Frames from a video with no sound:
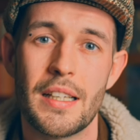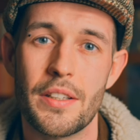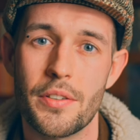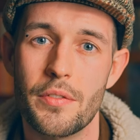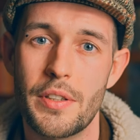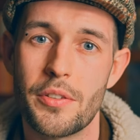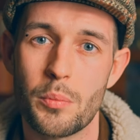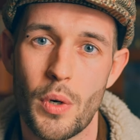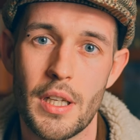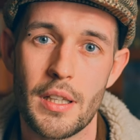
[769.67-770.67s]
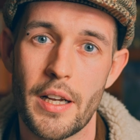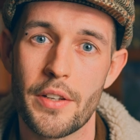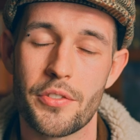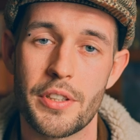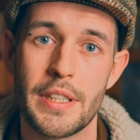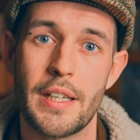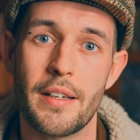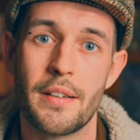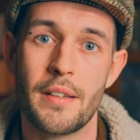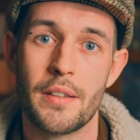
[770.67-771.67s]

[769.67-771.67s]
is the reason why last year,